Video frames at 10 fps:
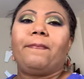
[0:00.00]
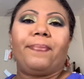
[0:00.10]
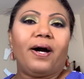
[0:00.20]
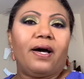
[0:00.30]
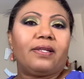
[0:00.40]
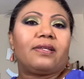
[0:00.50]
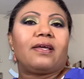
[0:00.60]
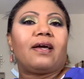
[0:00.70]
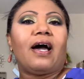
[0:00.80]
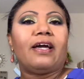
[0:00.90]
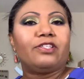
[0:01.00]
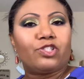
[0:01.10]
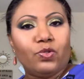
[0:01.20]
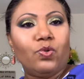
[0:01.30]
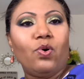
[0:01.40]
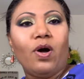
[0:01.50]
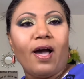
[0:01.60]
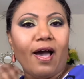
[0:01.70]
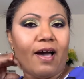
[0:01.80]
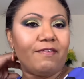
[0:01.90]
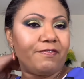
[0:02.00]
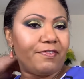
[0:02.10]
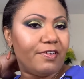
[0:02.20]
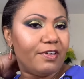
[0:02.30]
But I do have